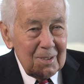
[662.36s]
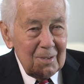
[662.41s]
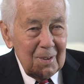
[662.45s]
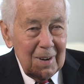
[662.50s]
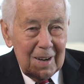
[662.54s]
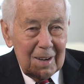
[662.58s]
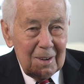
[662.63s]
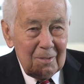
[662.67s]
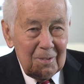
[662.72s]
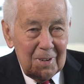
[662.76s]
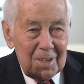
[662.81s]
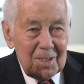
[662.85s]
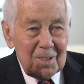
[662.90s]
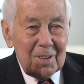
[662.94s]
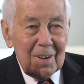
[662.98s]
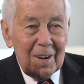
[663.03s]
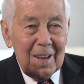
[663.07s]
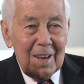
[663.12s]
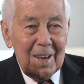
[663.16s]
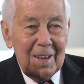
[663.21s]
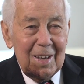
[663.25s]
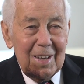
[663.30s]
who
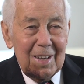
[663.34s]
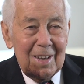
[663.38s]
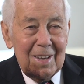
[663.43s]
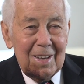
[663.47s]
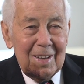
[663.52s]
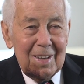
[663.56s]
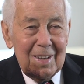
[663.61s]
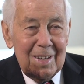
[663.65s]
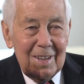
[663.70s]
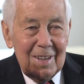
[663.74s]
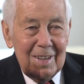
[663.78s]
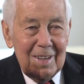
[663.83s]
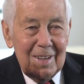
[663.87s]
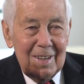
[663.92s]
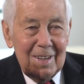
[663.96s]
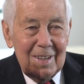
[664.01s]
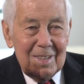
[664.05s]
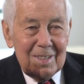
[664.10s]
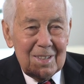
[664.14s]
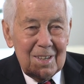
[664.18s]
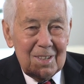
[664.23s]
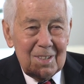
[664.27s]
unofficially
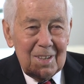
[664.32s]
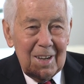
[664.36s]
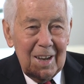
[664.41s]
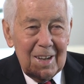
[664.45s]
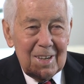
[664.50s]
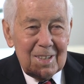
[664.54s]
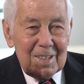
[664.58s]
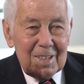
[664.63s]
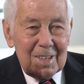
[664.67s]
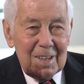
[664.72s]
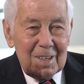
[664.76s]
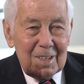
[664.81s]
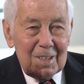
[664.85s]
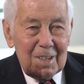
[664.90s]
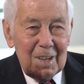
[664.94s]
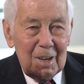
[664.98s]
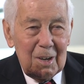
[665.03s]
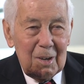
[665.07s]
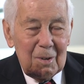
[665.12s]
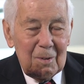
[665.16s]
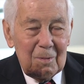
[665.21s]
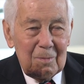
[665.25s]
suggest that
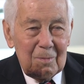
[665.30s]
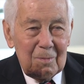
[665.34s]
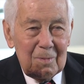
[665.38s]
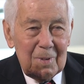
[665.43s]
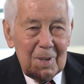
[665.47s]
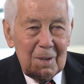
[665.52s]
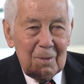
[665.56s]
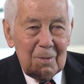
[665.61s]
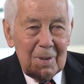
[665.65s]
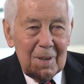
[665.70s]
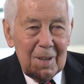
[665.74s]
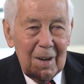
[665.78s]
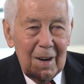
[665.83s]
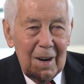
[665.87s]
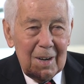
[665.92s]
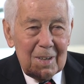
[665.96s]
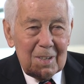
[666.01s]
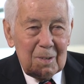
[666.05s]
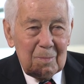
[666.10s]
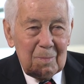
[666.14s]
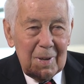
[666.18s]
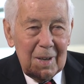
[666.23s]
we really
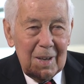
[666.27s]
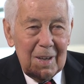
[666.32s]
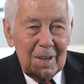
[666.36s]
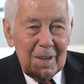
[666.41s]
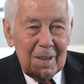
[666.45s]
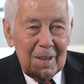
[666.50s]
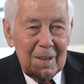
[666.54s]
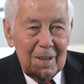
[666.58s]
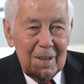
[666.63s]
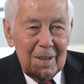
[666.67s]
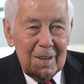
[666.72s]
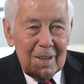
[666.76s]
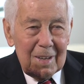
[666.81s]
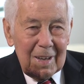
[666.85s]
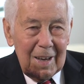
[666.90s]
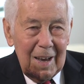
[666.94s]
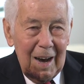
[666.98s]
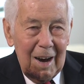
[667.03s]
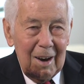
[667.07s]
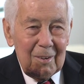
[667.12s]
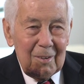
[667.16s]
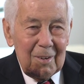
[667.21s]
ought to be
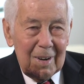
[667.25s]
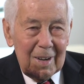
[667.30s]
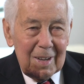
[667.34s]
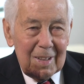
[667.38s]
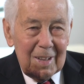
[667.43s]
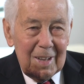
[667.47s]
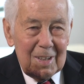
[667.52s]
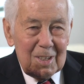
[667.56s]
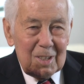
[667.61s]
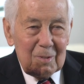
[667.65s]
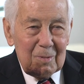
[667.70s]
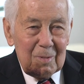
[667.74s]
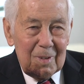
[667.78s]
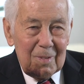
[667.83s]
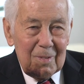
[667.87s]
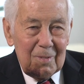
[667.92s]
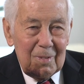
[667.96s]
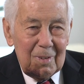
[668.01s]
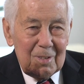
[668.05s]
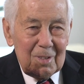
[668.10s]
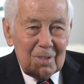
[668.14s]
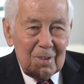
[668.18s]
countering this with
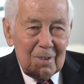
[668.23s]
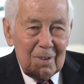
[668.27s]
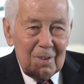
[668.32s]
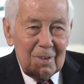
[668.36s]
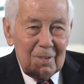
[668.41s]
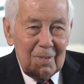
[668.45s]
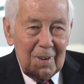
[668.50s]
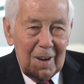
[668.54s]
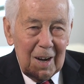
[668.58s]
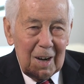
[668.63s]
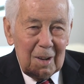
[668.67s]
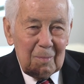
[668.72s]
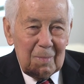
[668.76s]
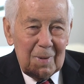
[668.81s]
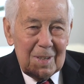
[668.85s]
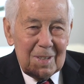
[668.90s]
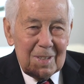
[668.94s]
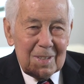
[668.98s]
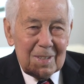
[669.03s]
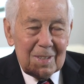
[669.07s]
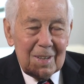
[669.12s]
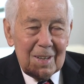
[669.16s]
future
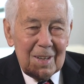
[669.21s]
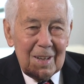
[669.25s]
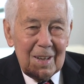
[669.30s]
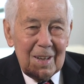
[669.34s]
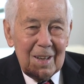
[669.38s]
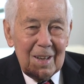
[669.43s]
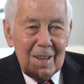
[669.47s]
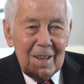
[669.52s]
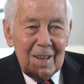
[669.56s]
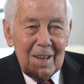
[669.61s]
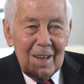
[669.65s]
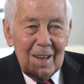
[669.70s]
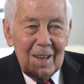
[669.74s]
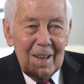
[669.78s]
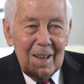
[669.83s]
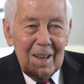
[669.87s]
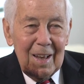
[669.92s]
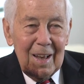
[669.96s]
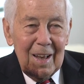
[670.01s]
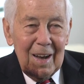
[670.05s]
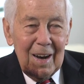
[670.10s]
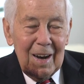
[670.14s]
developments.
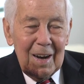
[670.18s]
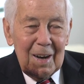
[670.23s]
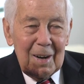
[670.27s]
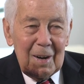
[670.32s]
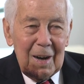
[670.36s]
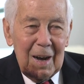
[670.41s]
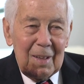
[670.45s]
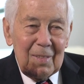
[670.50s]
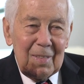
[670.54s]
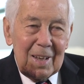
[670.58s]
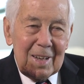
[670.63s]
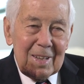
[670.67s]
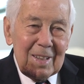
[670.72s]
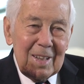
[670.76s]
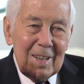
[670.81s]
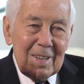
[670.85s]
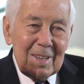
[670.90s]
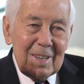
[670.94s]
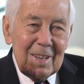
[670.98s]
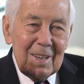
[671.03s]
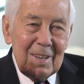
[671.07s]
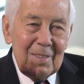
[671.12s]
I think
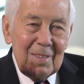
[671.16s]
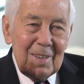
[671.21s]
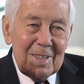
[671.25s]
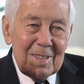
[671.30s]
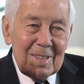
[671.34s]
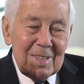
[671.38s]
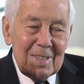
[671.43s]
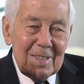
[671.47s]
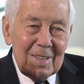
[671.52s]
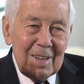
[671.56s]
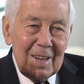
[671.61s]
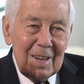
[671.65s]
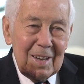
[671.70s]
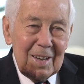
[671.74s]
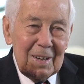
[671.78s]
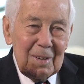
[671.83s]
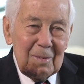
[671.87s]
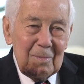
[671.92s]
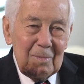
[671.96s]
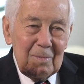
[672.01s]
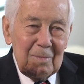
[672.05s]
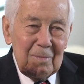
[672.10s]
that this is
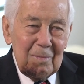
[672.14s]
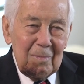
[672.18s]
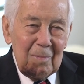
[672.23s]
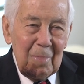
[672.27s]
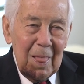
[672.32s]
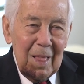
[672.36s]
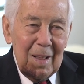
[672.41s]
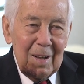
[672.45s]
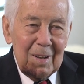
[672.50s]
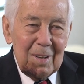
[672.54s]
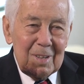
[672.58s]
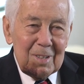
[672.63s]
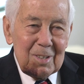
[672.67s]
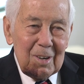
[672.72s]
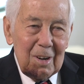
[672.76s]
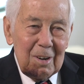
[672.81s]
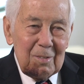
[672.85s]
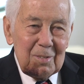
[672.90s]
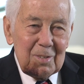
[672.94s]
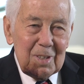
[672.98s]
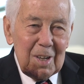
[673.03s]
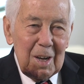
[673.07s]
a
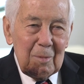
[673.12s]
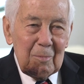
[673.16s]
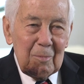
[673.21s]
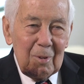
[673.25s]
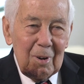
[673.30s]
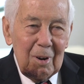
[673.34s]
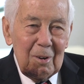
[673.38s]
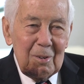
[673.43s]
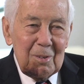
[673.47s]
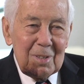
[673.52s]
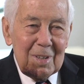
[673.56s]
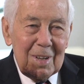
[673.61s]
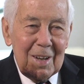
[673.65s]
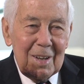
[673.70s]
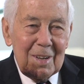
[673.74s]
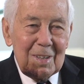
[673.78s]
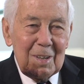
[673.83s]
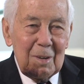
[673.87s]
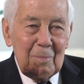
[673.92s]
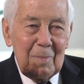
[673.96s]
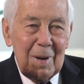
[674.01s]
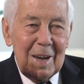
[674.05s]
sort of sub rosa
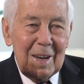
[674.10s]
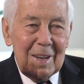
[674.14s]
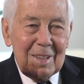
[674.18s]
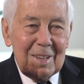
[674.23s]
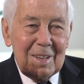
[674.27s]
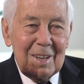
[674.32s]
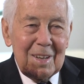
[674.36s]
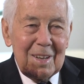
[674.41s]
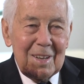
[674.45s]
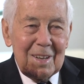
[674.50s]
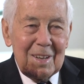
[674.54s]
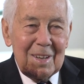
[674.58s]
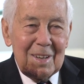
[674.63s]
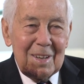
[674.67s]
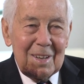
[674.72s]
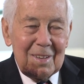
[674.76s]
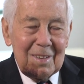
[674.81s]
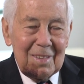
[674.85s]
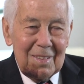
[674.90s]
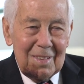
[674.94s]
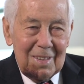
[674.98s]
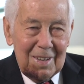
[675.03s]
debate
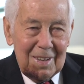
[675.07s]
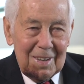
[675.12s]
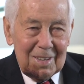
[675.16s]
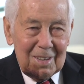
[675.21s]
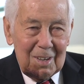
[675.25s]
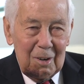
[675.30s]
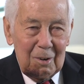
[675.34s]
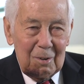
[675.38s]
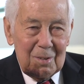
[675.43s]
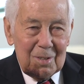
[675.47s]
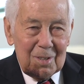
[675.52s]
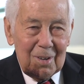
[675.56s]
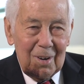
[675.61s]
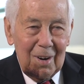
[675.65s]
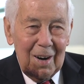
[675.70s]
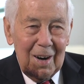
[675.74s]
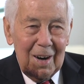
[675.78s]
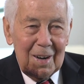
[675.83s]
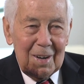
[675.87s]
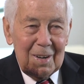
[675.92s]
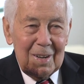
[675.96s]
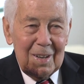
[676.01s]
that goes
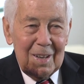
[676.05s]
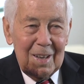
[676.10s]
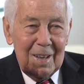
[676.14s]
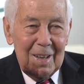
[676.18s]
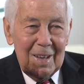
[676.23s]
on,